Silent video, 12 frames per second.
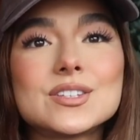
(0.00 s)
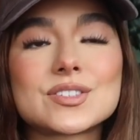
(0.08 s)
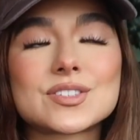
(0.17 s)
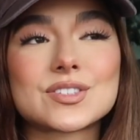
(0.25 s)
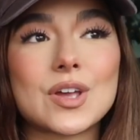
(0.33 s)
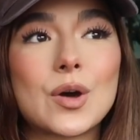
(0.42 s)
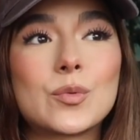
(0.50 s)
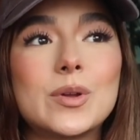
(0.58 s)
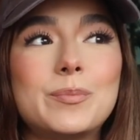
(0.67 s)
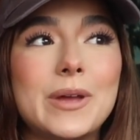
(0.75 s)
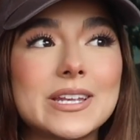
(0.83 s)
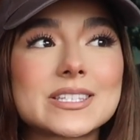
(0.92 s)
So
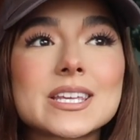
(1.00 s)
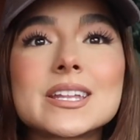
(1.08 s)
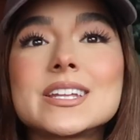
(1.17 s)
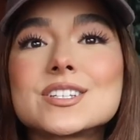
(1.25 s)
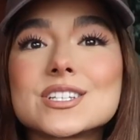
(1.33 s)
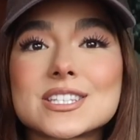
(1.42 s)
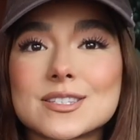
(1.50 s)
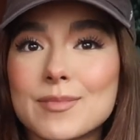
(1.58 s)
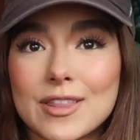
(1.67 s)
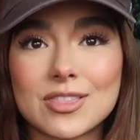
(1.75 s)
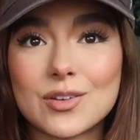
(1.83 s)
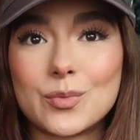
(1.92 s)
we basically just
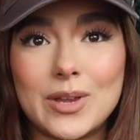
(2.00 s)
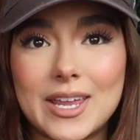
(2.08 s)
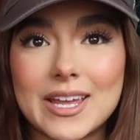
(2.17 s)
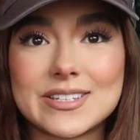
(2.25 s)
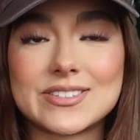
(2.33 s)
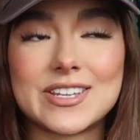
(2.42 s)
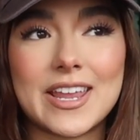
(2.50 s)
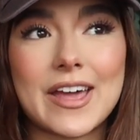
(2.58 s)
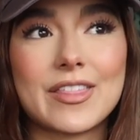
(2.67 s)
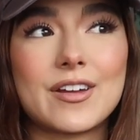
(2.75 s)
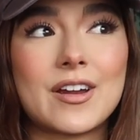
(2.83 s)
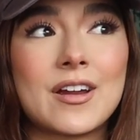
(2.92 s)
spent the weekend
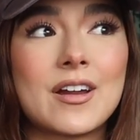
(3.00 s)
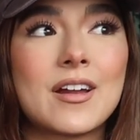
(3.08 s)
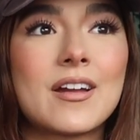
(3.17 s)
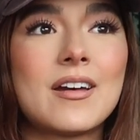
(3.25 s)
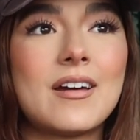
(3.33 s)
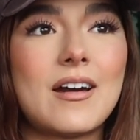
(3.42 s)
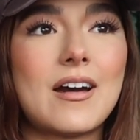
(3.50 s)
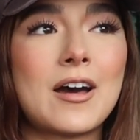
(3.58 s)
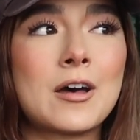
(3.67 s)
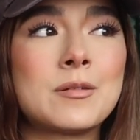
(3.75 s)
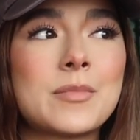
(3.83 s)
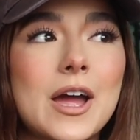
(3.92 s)
together.
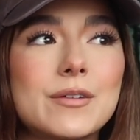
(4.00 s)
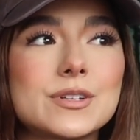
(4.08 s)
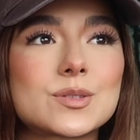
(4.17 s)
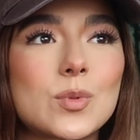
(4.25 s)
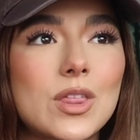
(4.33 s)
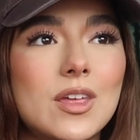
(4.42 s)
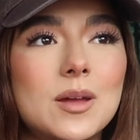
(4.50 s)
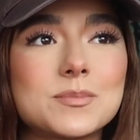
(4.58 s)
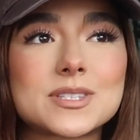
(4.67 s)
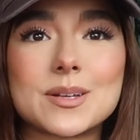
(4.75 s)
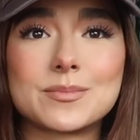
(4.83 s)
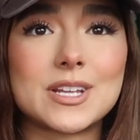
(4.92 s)
Um, I was with
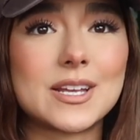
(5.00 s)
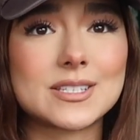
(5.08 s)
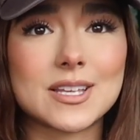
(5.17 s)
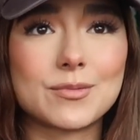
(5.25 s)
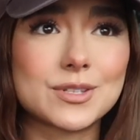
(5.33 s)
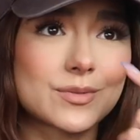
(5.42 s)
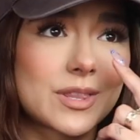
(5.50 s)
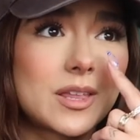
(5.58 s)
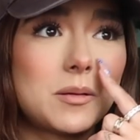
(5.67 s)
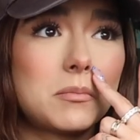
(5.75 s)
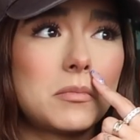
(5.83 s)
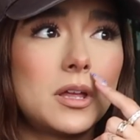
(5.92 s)
him some days, I was with
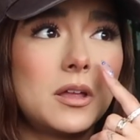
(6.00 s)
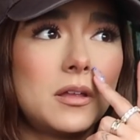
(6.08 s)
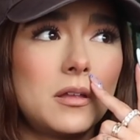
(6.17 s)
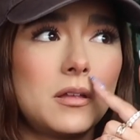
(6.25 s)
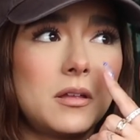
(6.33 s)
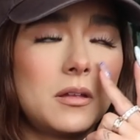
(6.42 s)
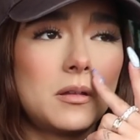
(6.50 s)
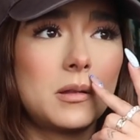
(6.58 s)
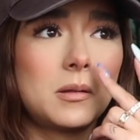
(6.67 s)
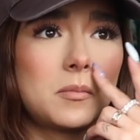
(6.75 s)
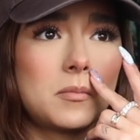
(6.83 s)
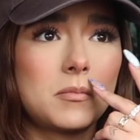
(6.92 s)
him
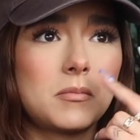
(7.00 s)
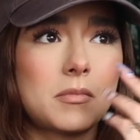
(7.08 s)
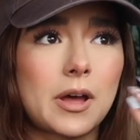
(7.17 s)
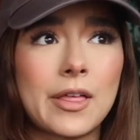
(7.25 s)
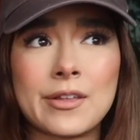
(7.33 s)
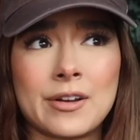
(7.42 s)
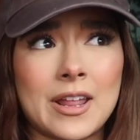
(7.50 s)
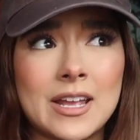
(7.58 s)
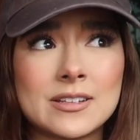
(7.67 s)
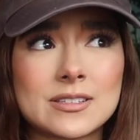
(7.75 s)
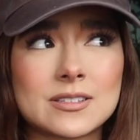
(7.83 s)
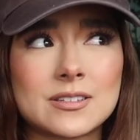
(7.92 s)
other
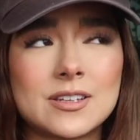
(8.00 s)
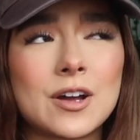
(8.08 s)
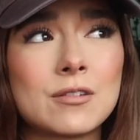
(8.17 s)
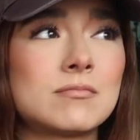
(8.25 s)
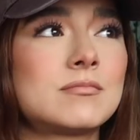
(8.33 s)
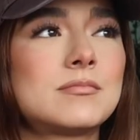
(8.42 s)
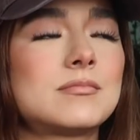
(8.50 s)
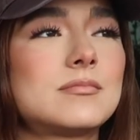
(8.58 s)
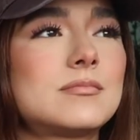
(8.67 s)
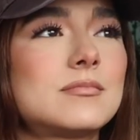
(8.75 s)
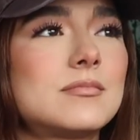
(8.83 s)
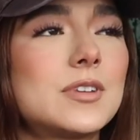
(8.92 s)
days. No,
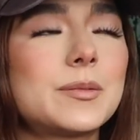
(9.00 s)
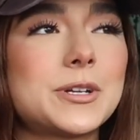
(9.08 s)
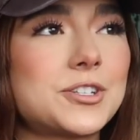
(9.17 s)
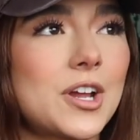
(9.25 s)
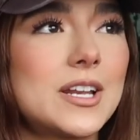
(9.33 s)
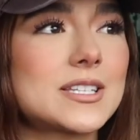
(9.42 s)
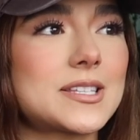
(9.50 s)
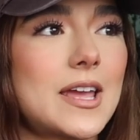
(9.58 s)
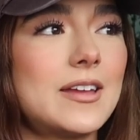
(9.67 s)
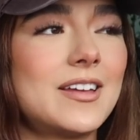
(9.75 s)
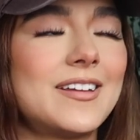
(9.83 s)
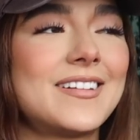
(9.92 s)
what am I trying to say?